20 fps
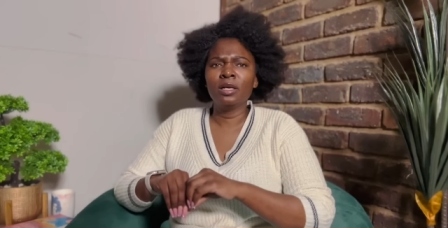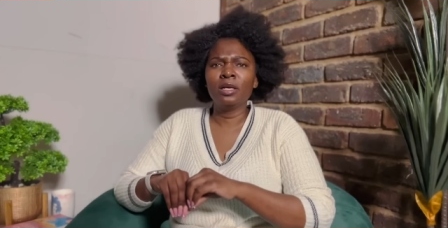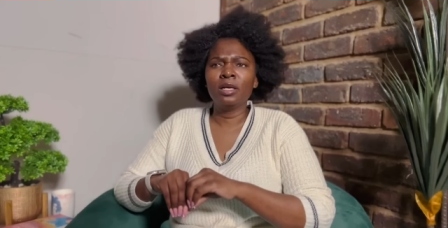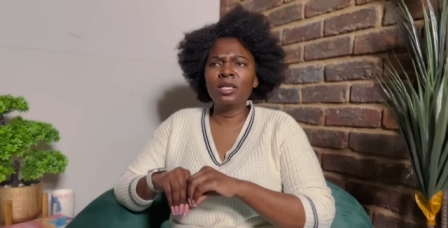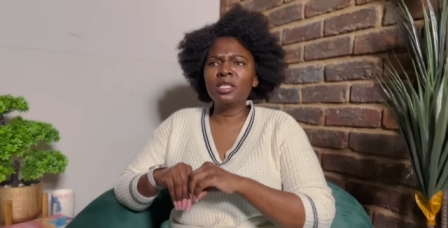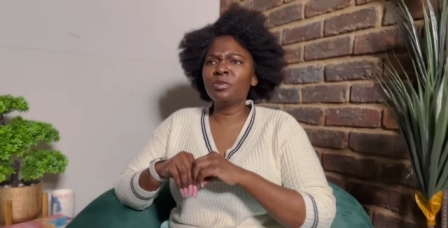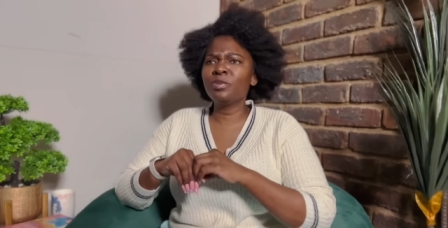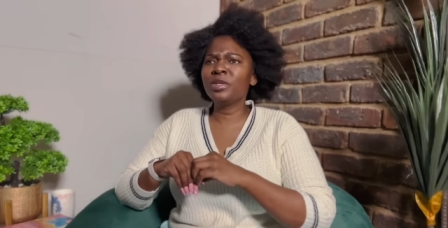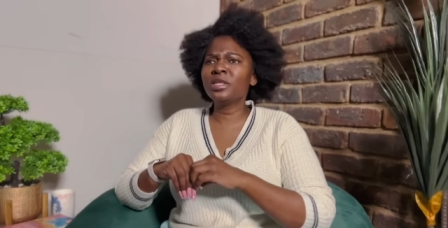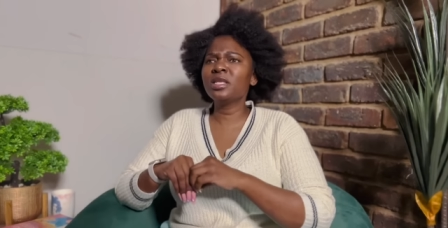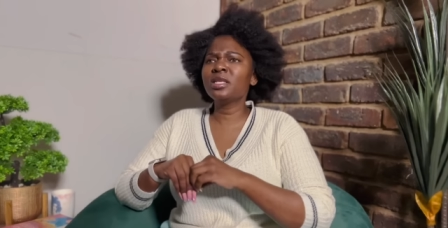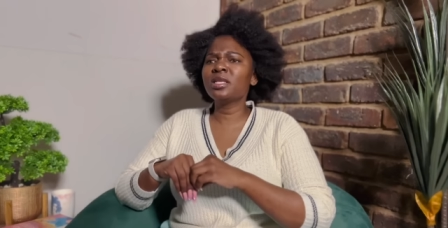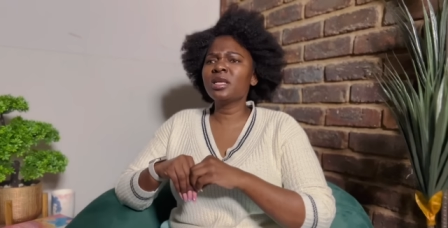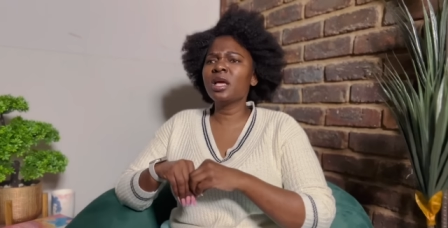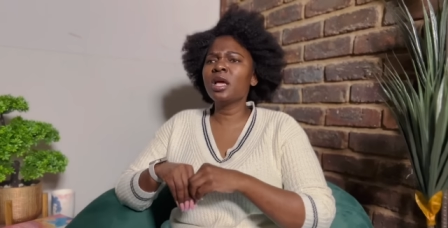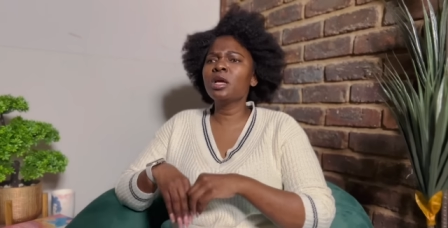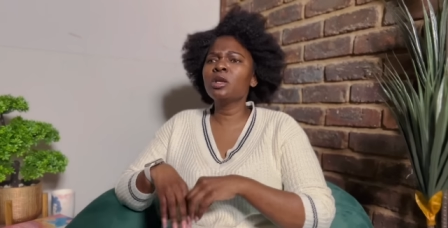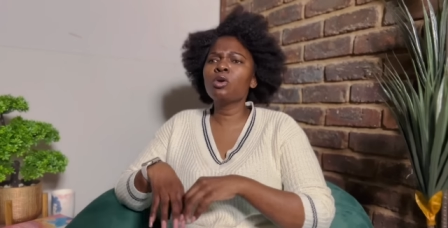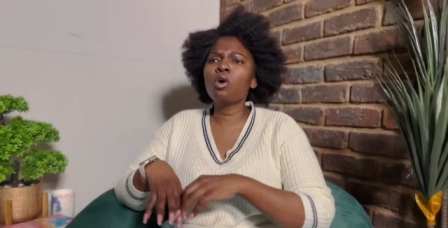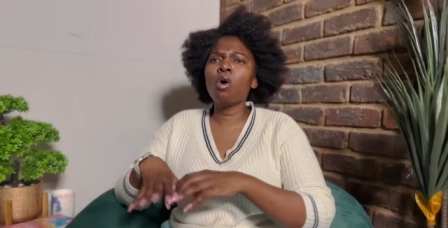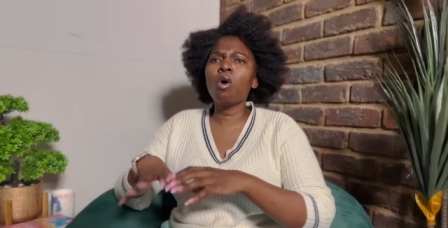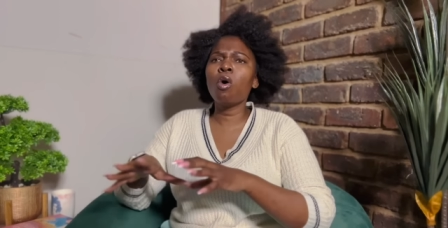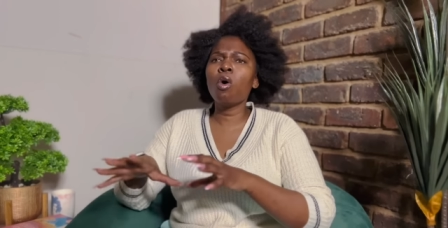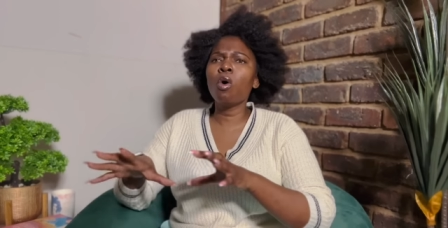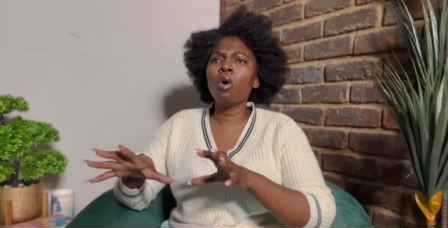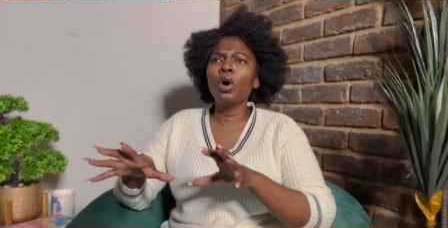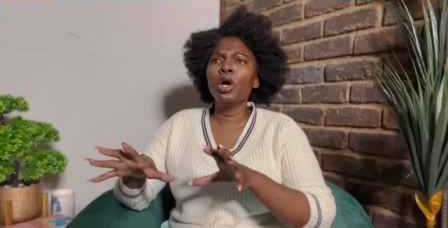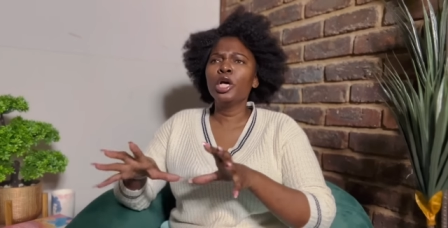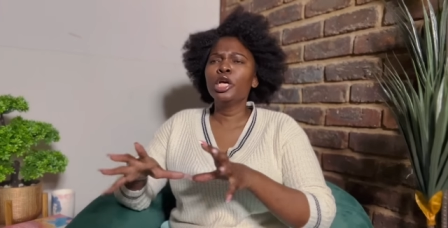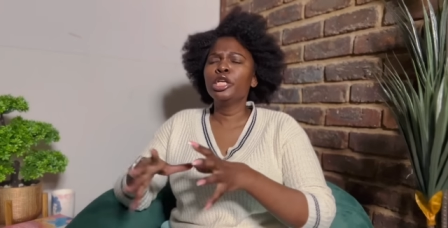He's busy saying,
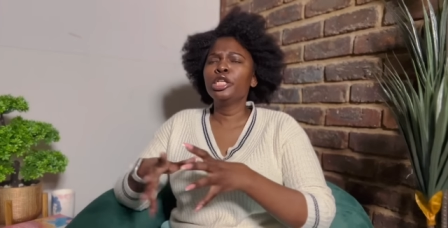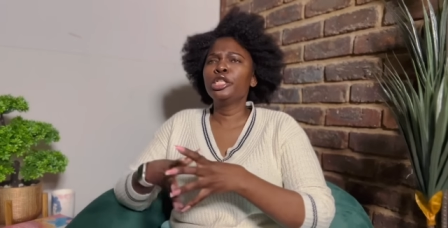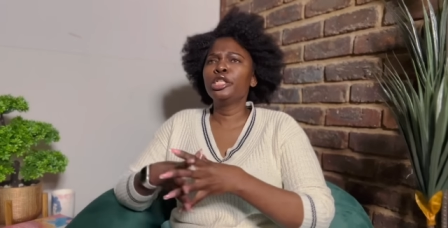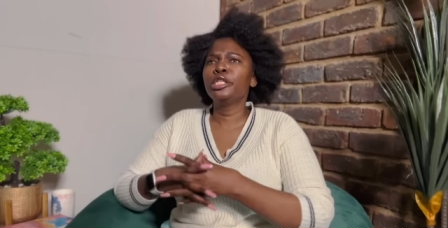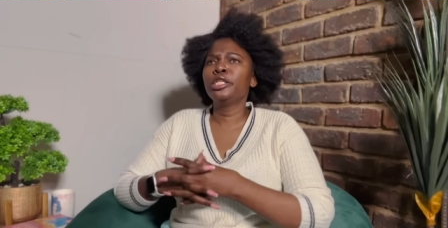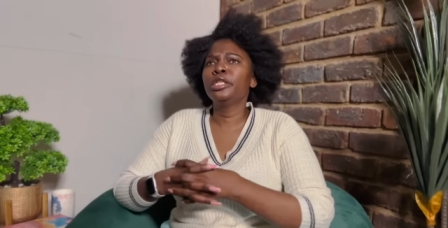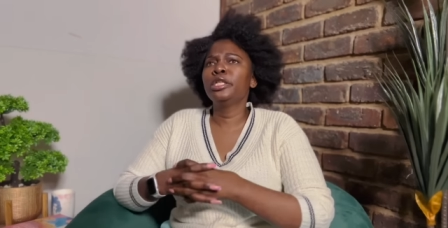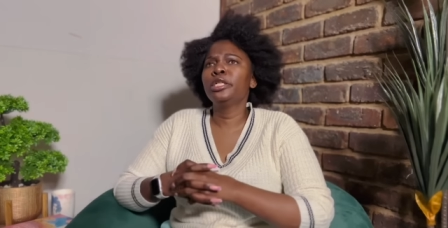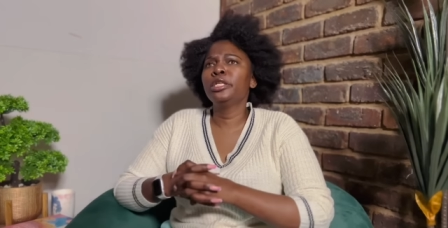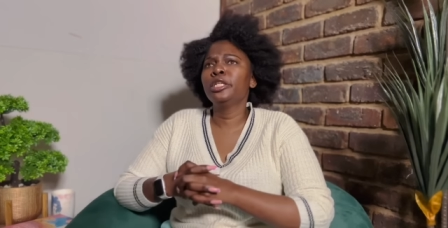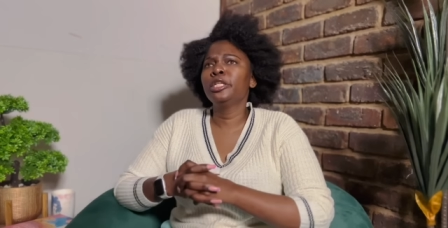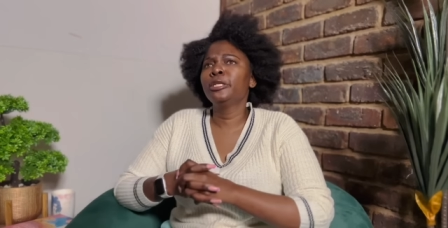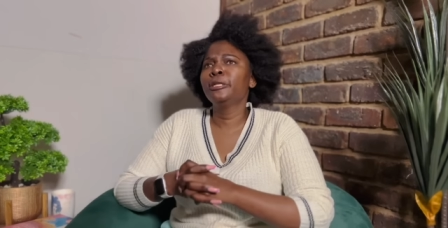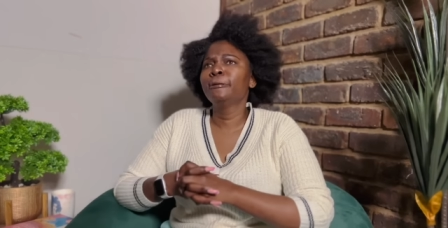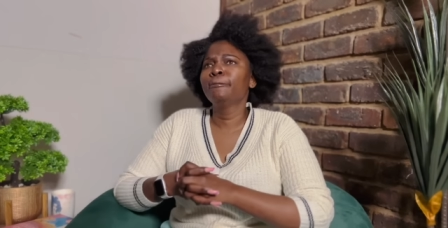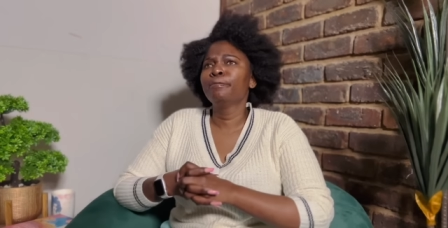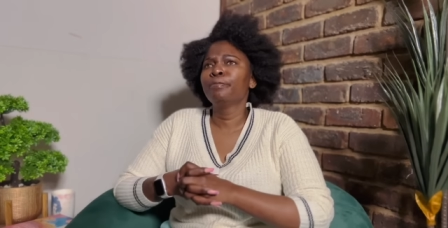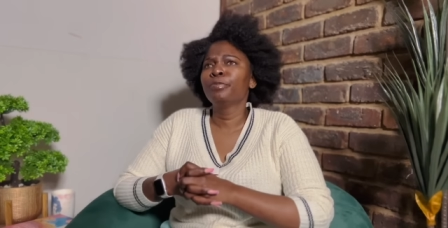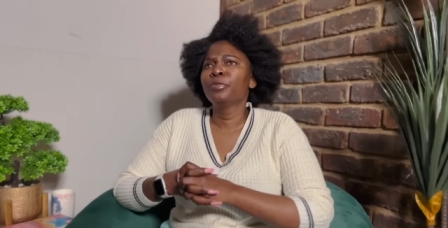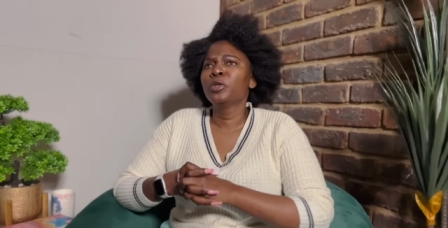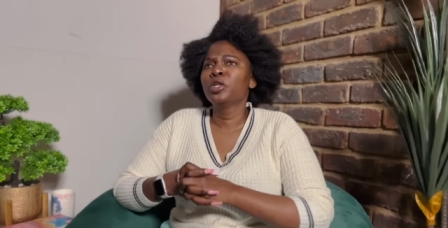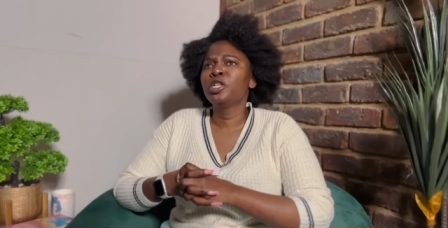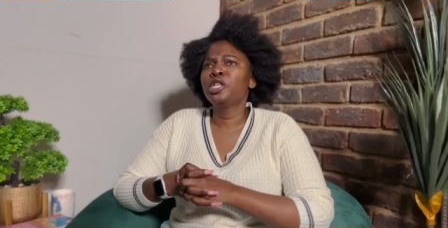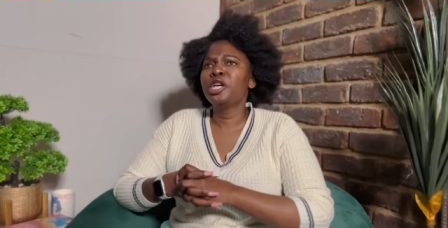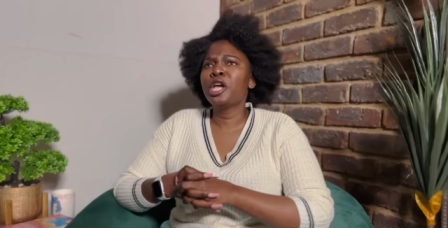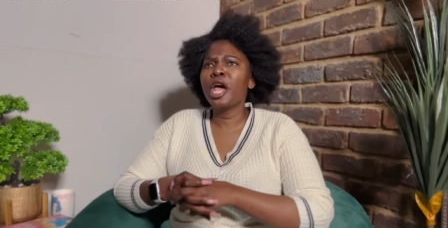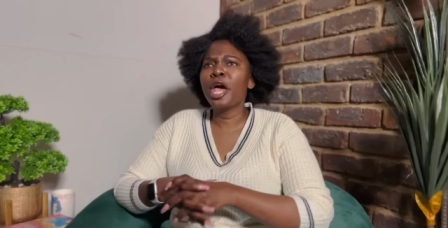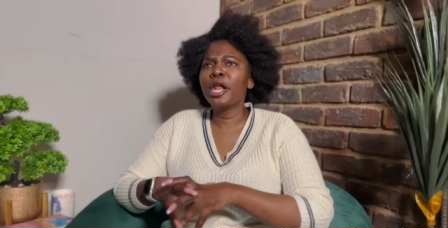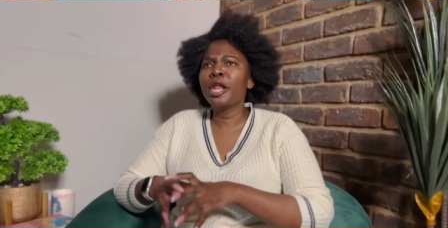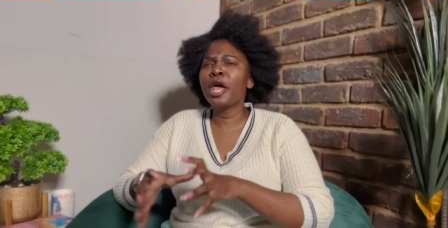no, she, she
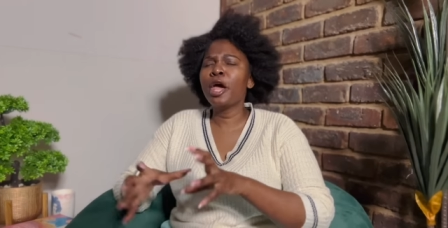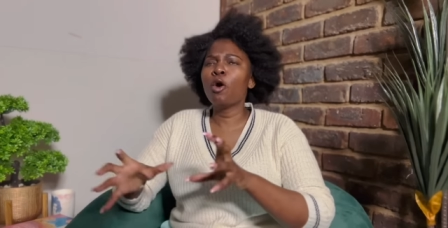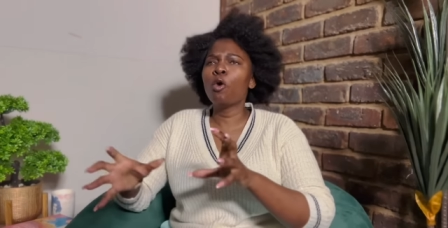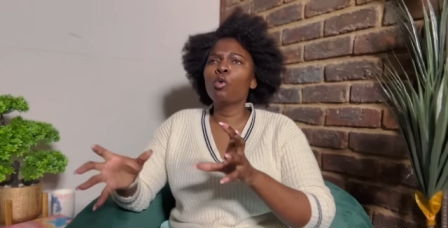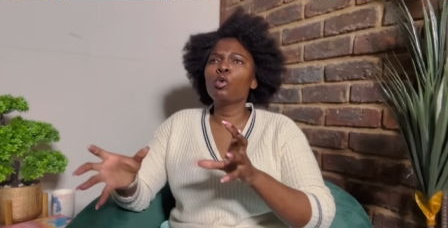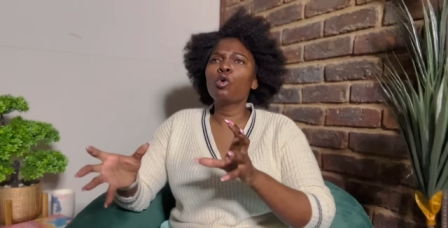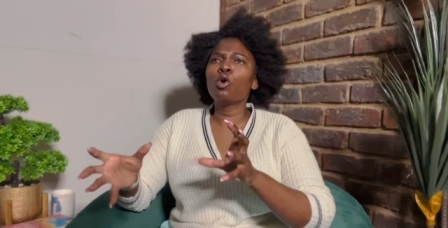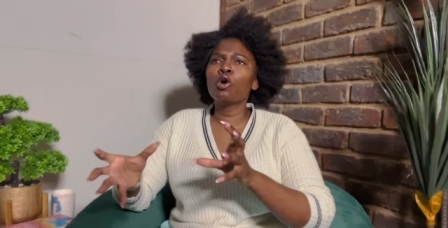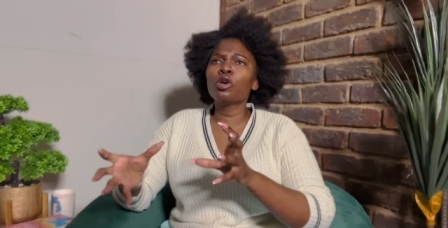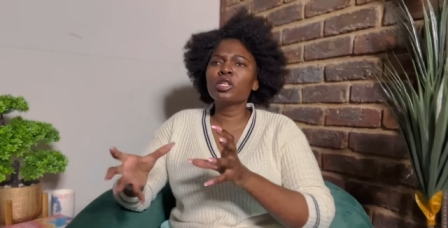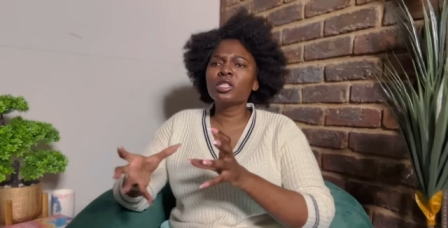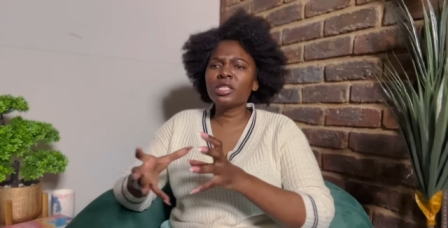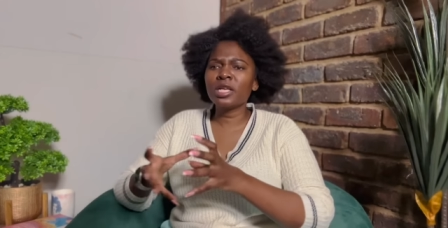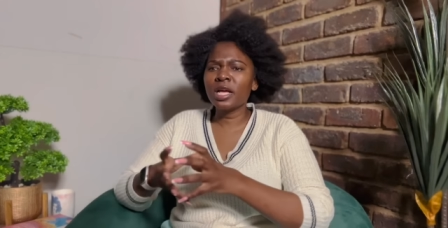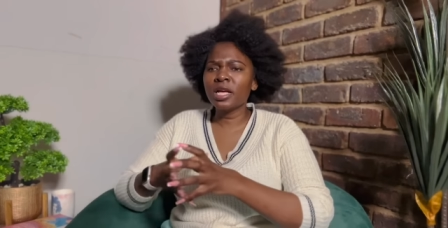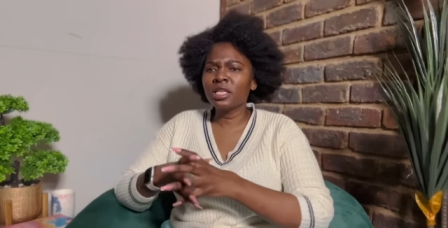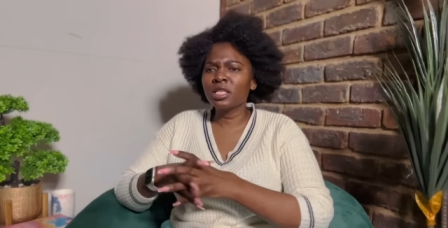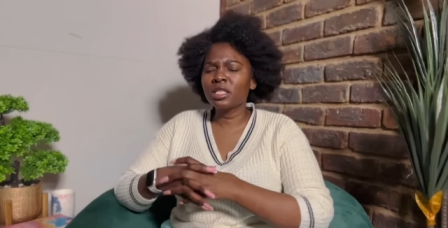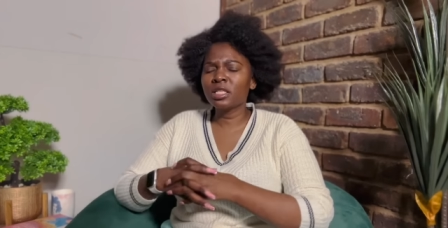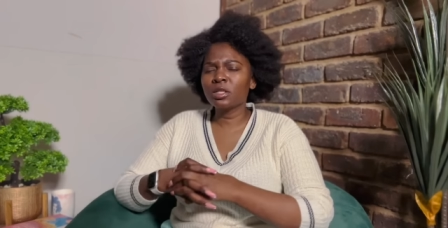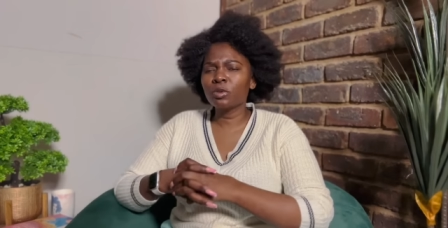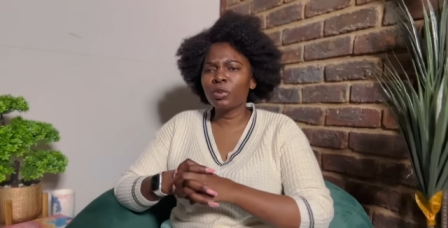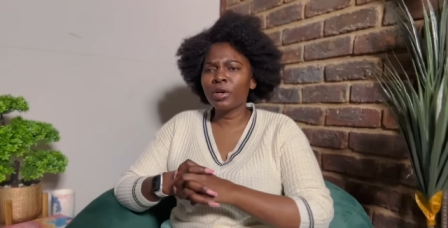had her own concerns.